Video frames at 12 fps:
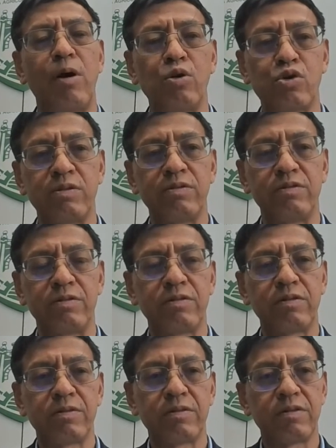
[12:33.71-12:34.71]
ocean
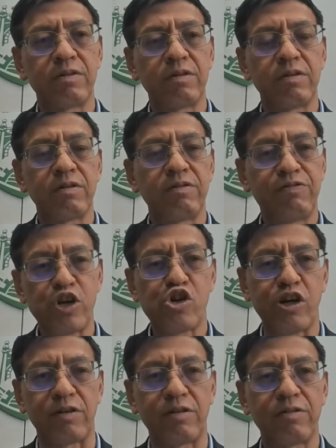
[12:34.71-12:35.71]

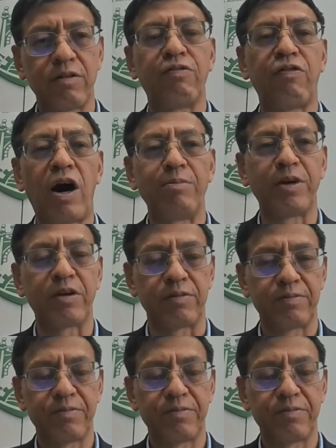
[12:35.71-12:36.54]
fishing or farming